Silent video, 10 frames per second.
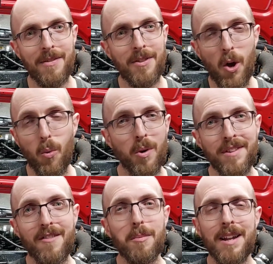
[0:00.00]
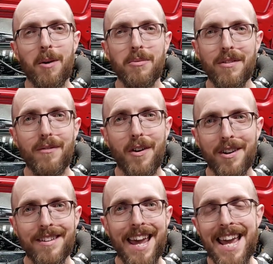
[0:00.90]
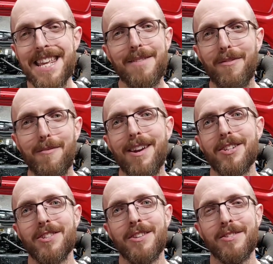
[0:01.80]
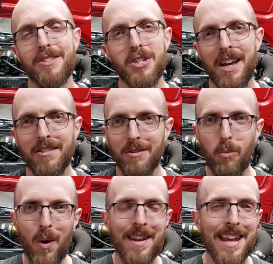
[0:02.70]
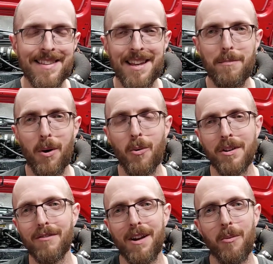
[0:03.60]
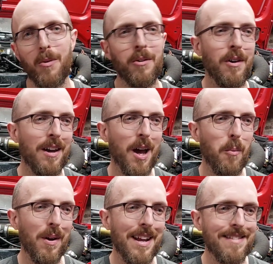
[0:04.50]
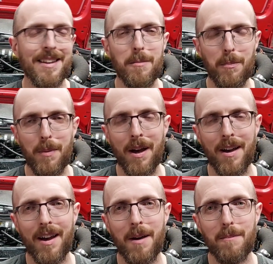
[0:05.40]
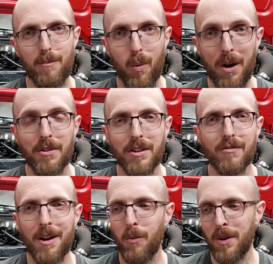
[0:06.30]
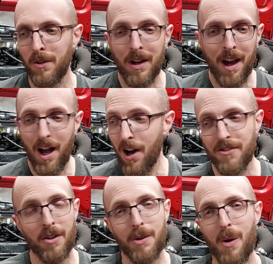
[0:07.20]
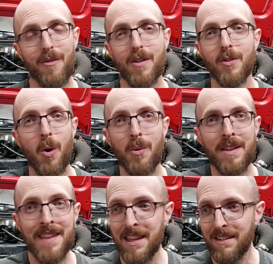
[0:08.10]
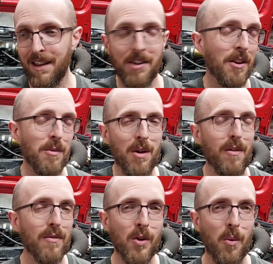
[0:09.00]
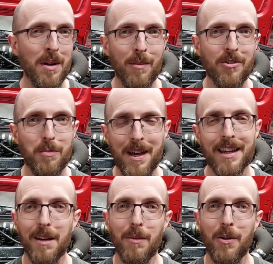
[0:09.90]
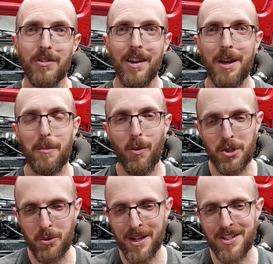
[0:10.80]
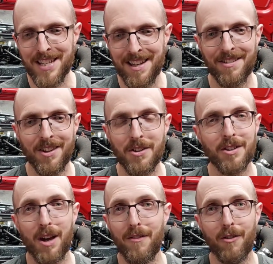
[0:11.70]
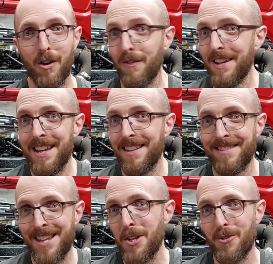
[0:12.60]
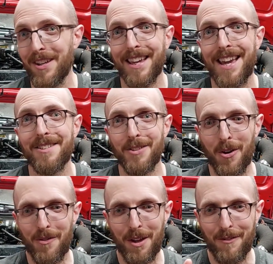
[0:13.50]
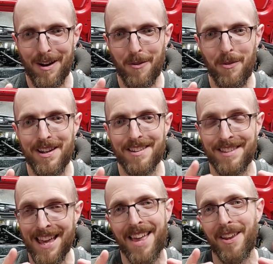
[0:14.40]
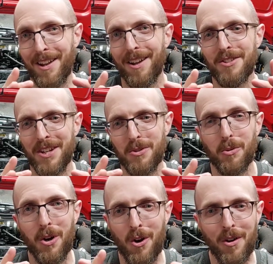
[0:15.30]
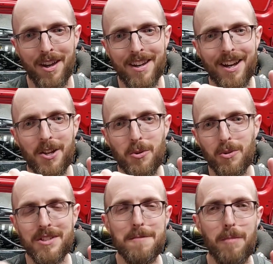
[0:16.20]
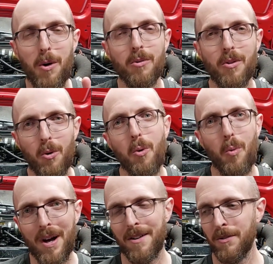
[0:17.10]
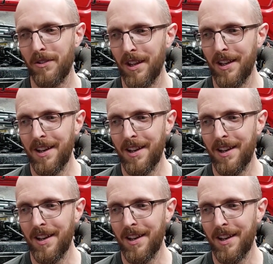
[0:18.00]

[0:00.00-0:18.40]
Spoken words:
No one's ever been able to find any information that suggests when they did a bolted crown wheel and when they did a welded crown wheel. I don't know if I've got one in this. I don't know if I've got one in my spare gearbox. But once you actually take the side cover off, it is literally a case of the crown wheel is there, the large actual cog, and you will see bolts or welds.